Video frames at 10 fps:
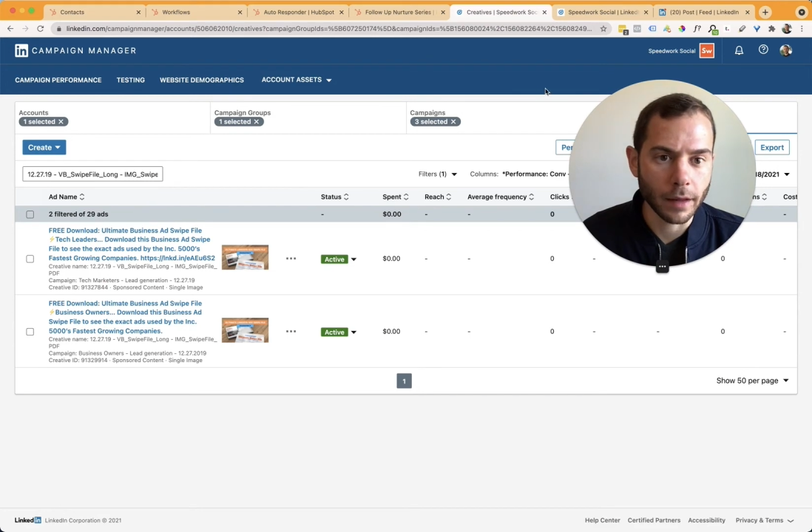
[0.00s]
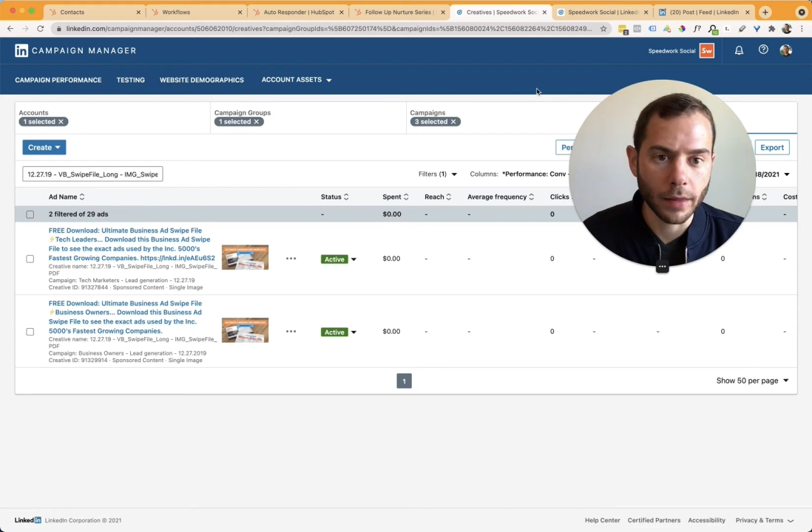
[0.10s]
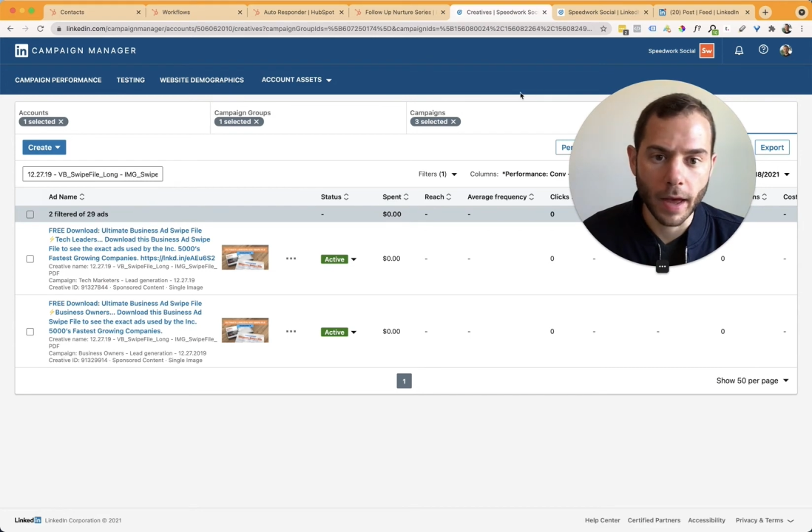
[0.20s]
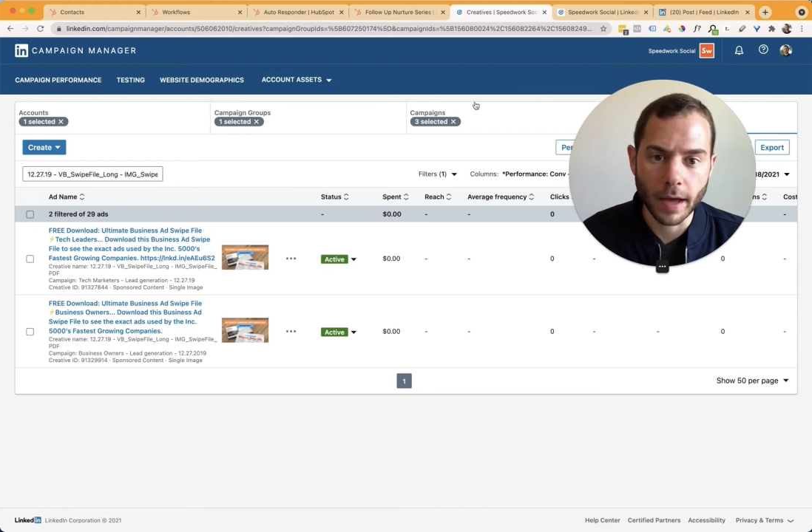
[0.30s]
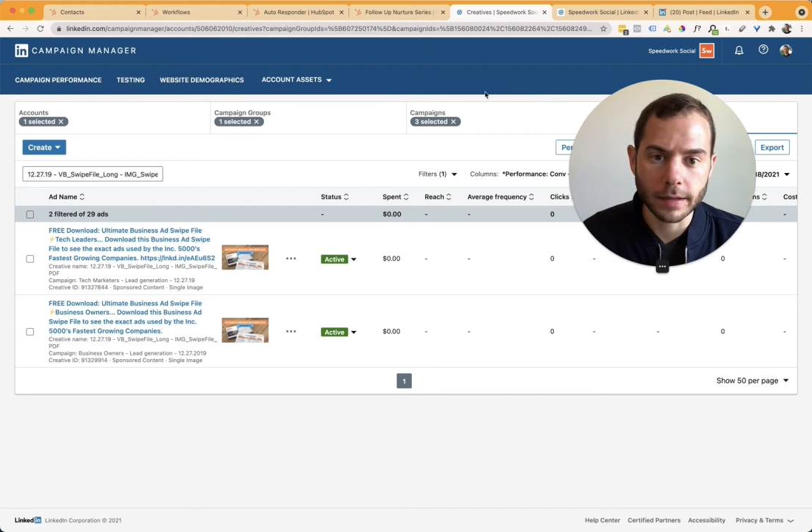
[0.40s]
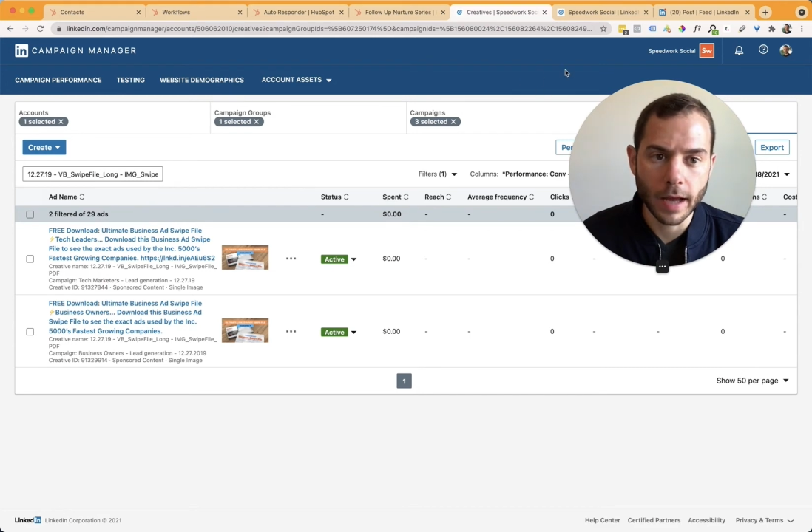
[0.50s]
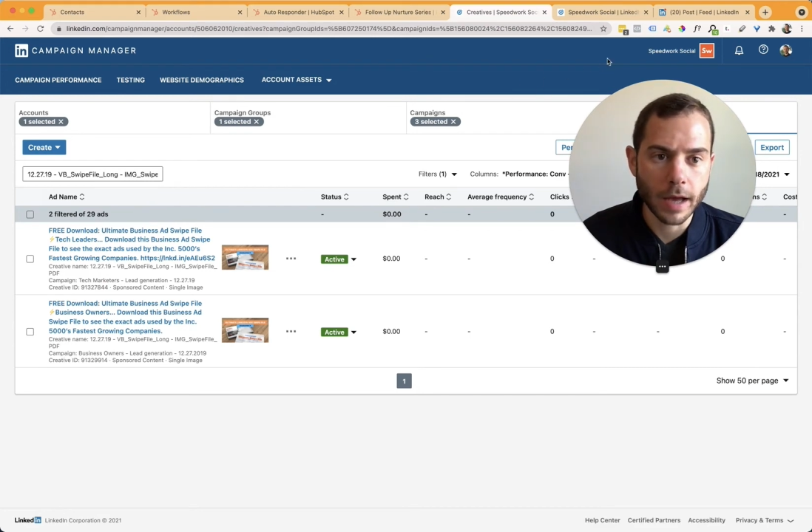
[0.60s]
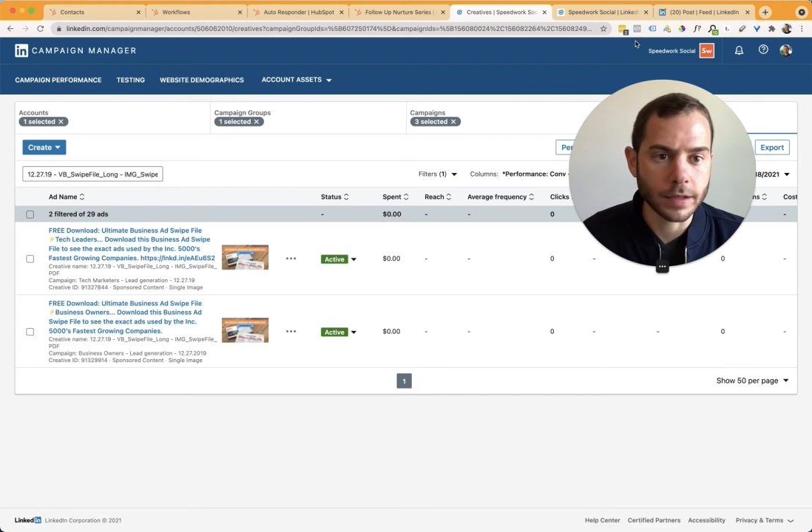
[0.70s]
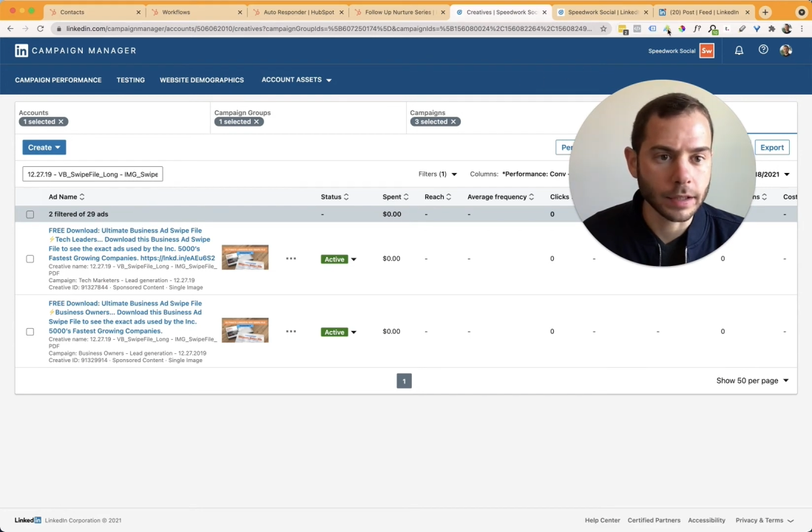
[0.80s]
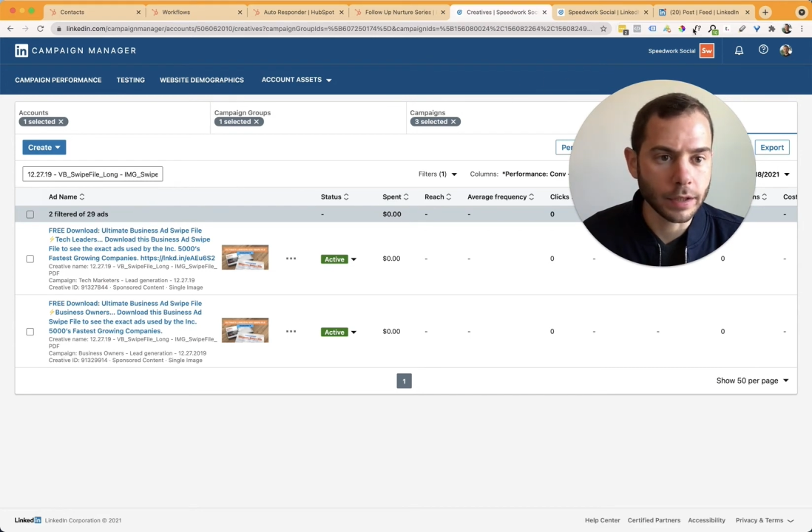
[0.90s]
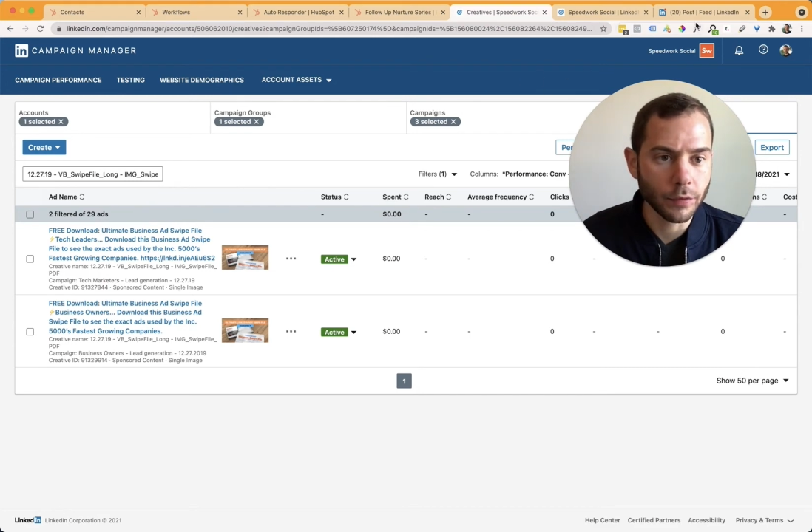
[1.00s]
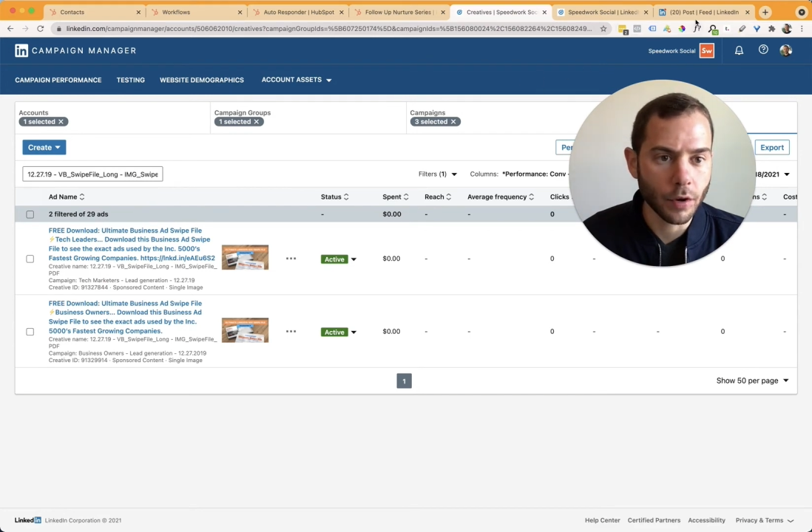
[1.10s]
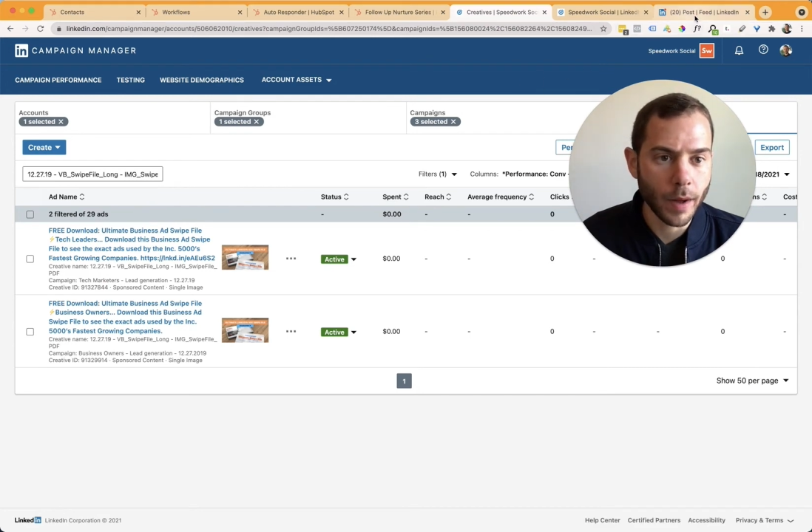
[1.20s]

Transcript: that has a lead form